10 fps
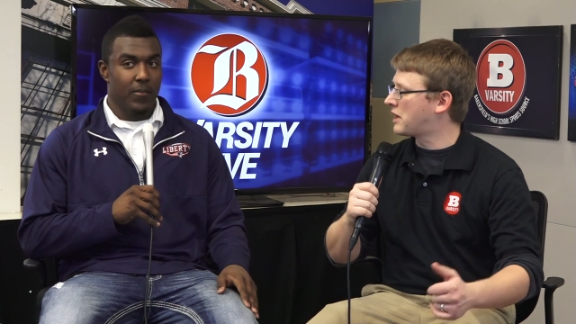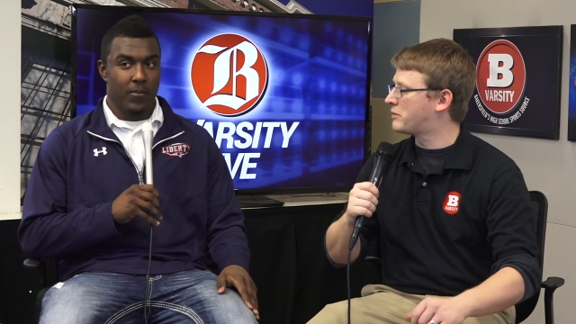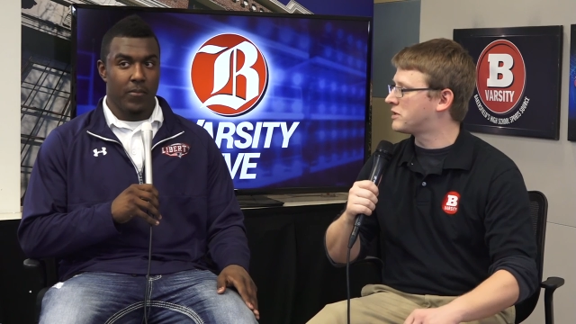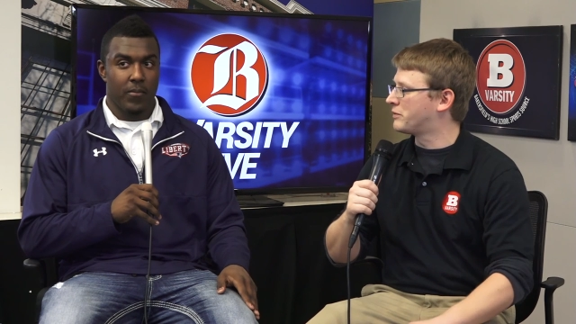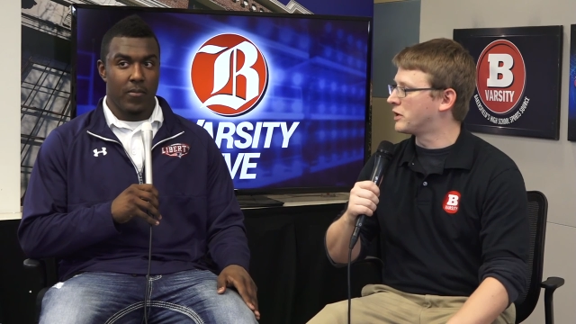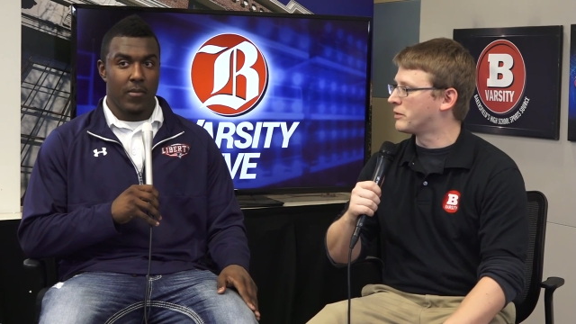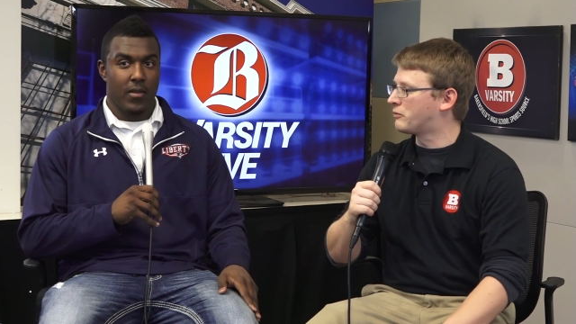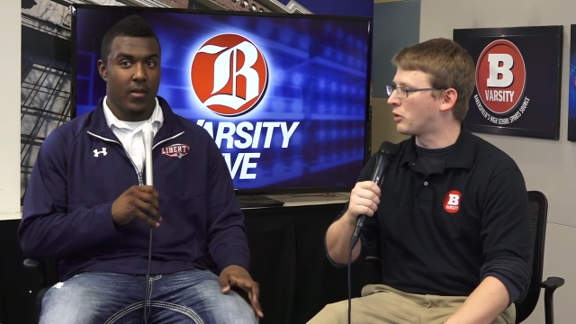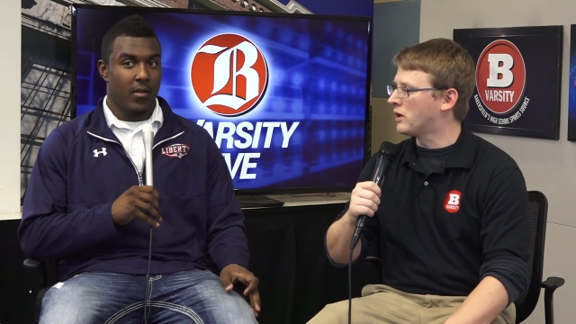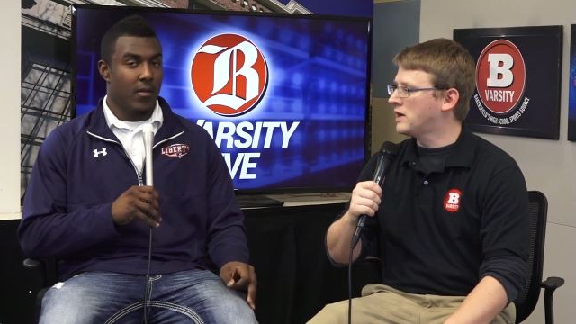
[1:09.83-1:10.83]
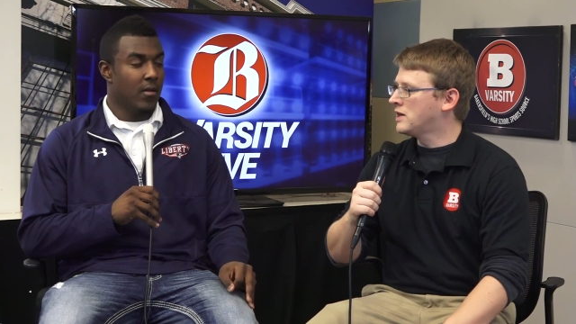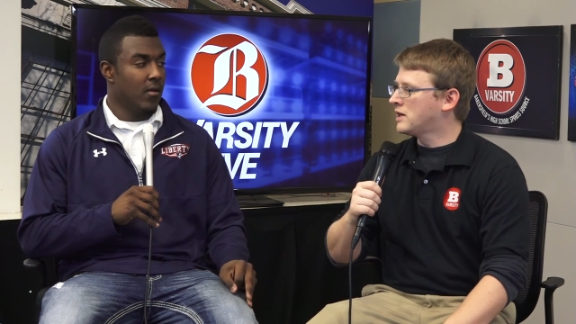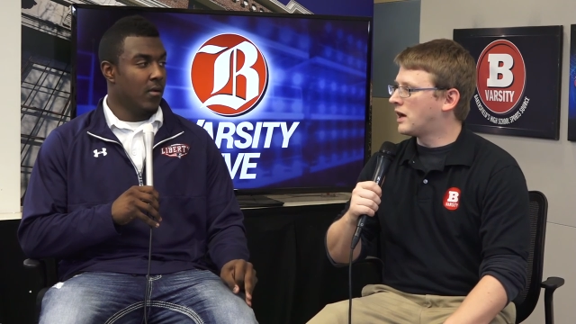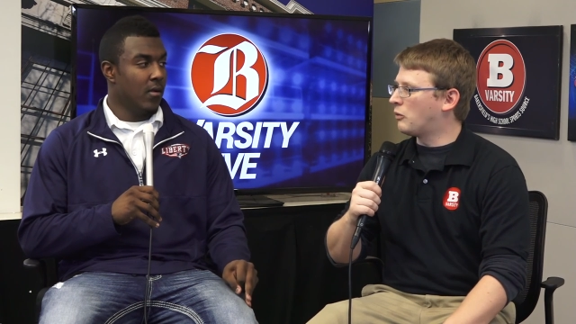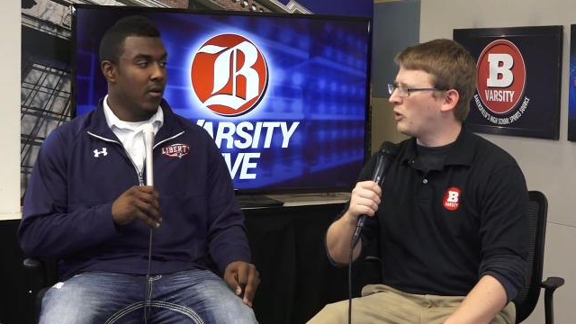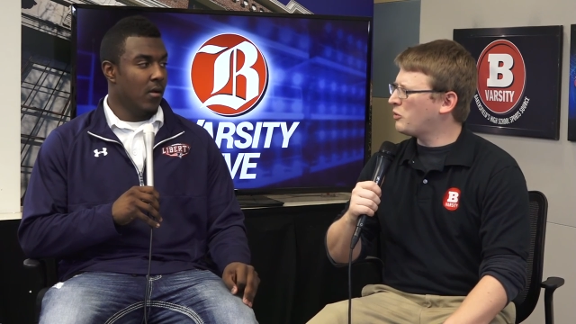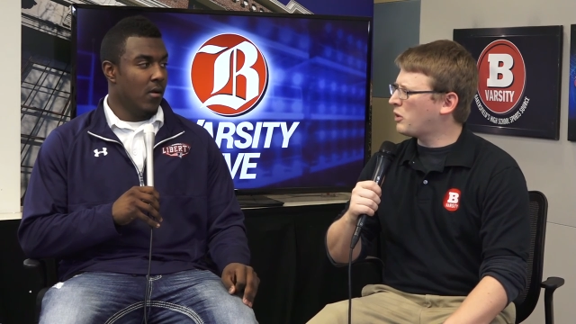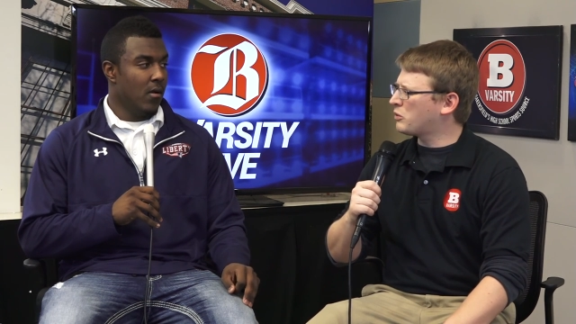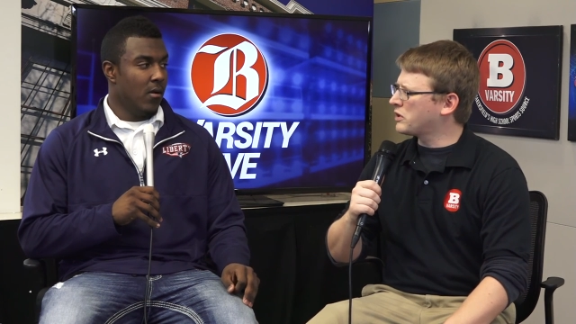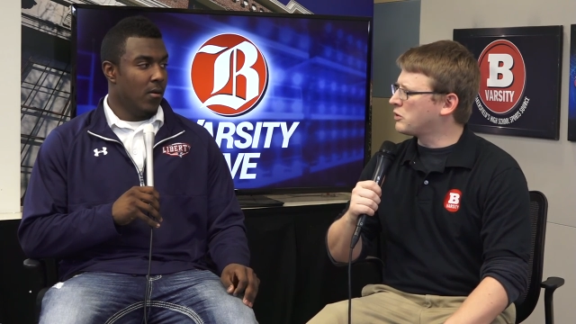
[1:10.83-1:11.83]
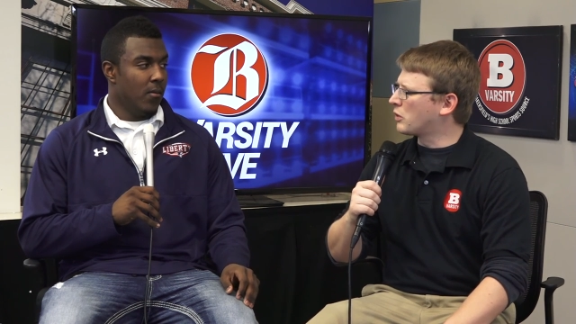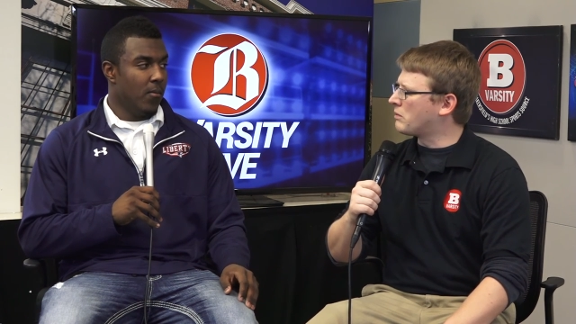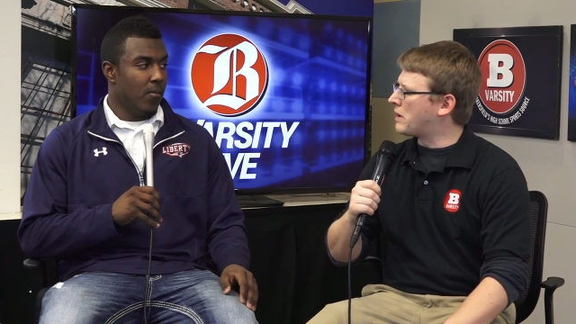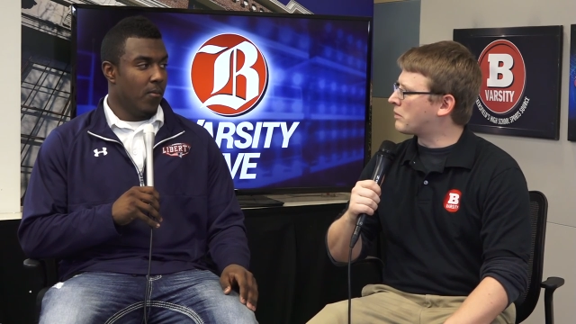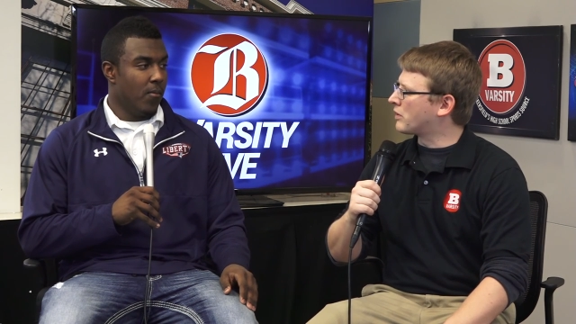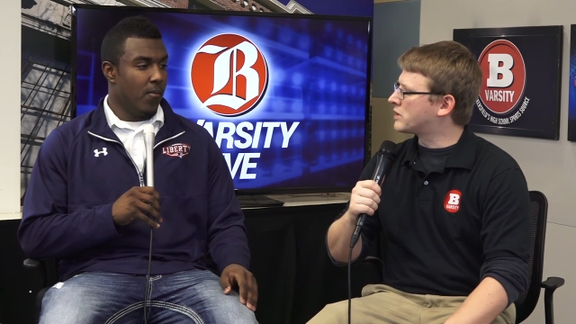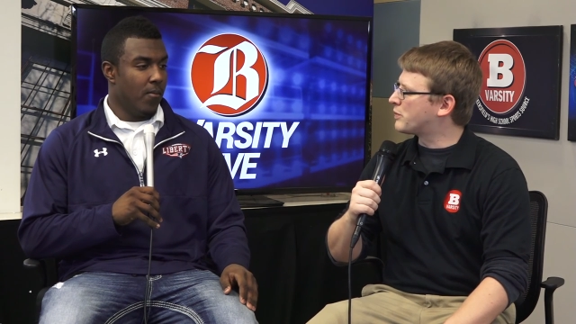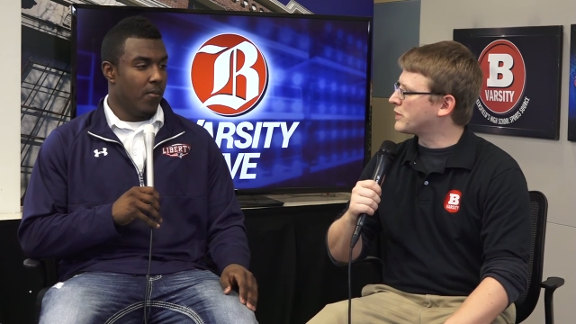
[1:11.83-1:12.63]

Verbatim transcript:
Speaker 1: championship mm -hmm. the year before. Uh, what, what will you remember